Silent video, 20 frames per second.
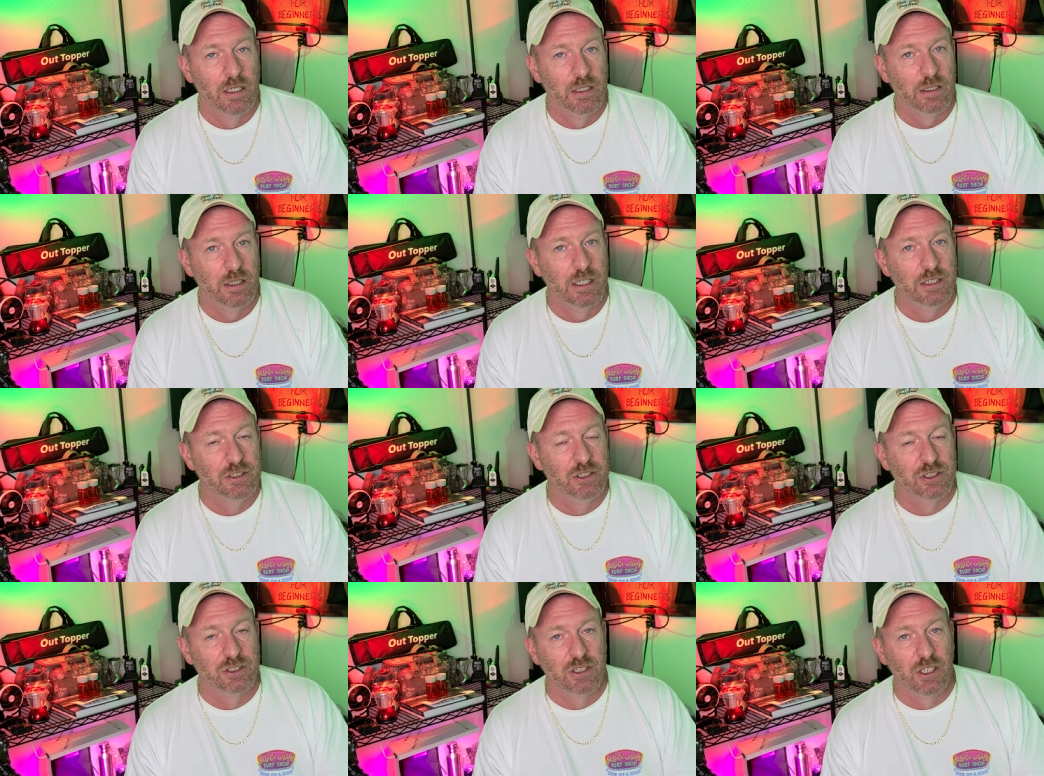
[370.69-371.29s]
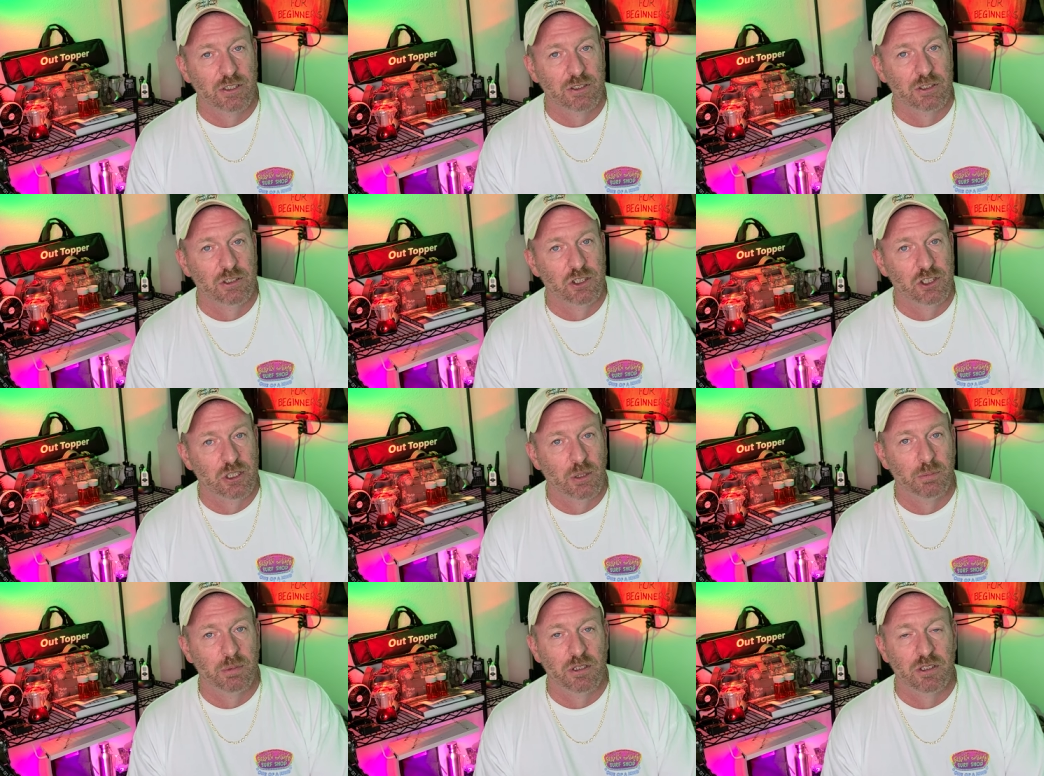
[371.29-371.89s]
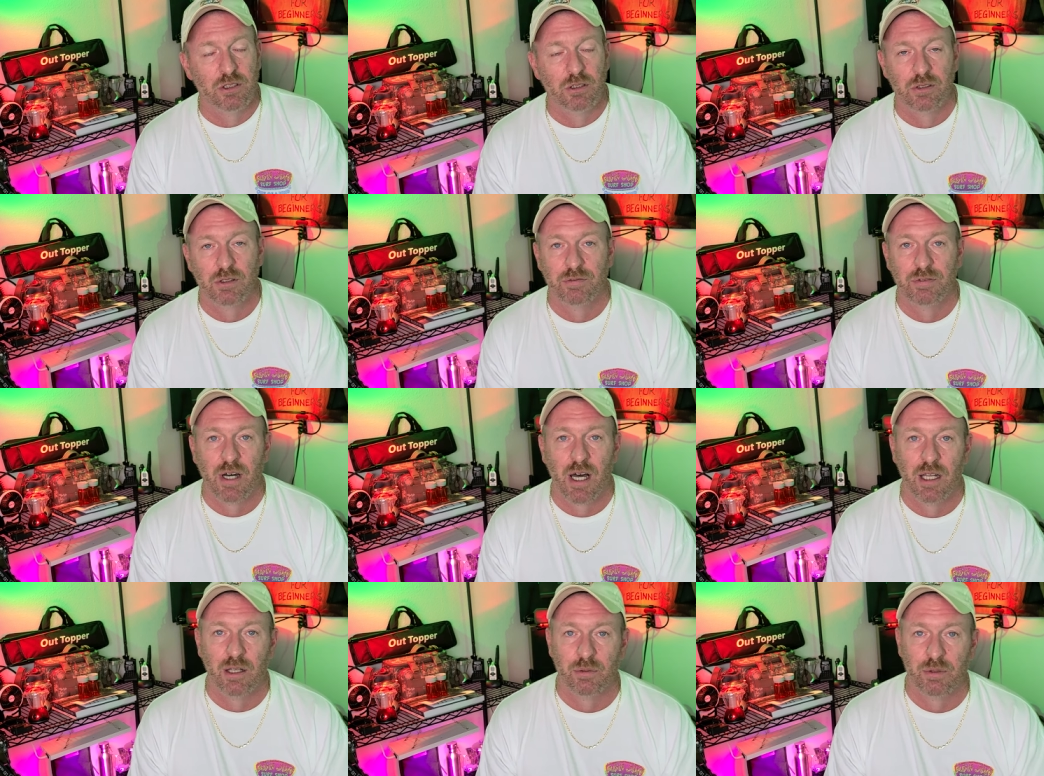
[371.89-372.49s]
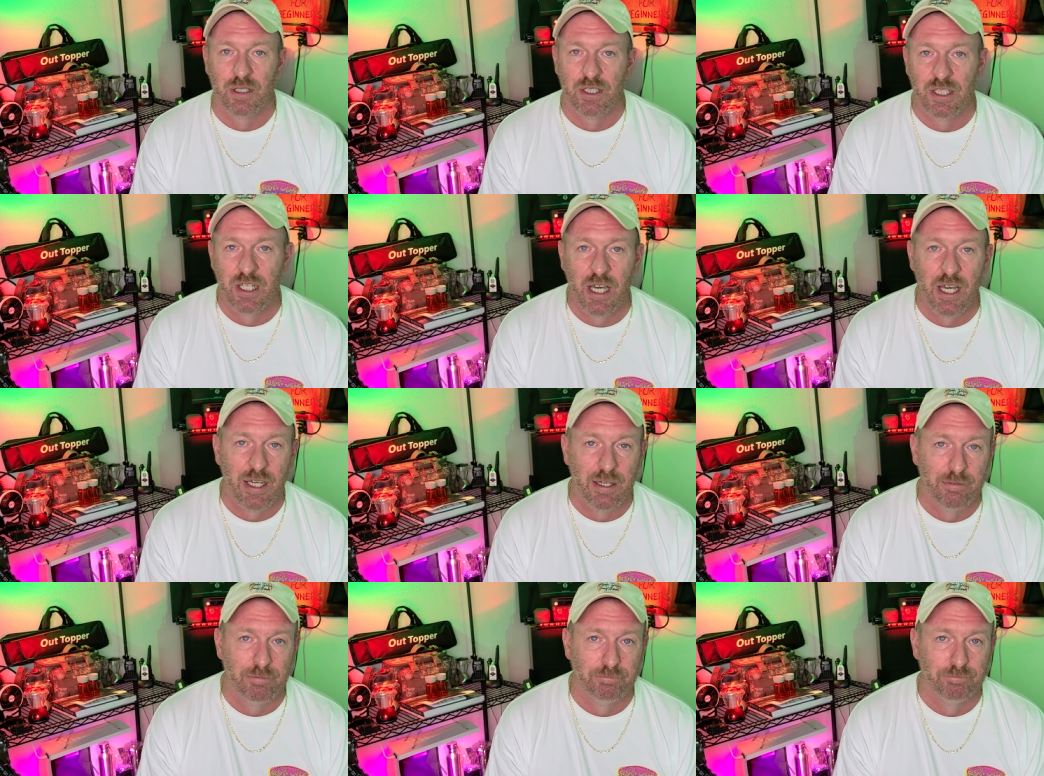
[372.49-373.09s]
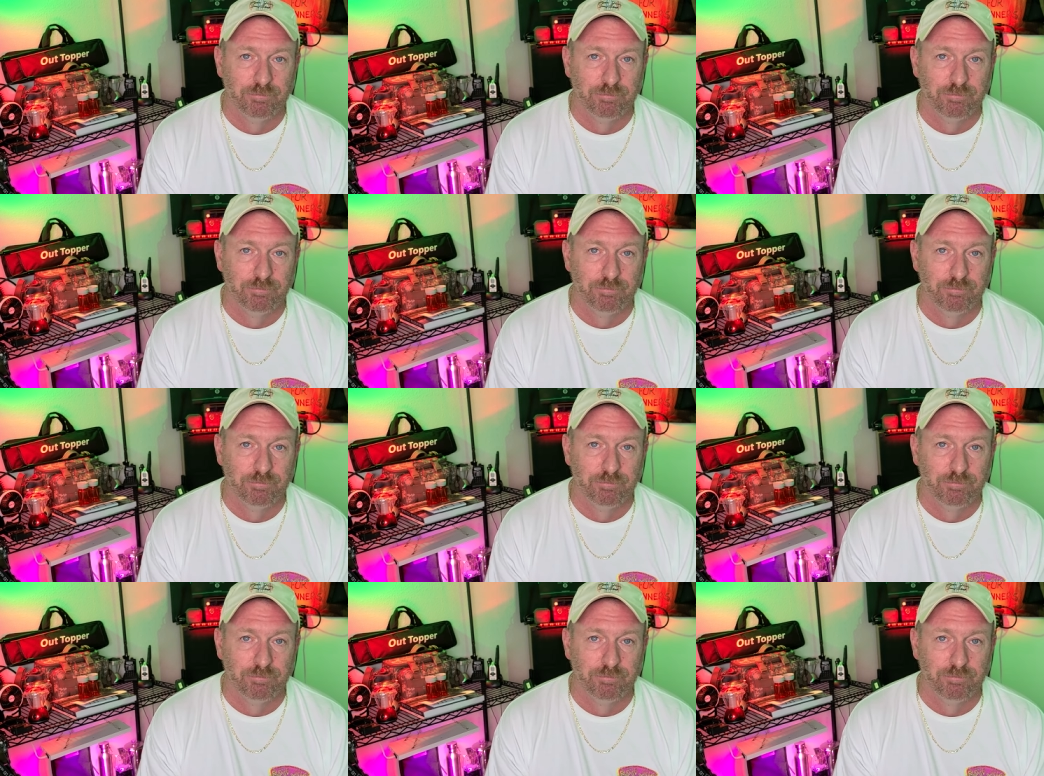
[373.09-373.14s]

it just doesn't ship until the following day.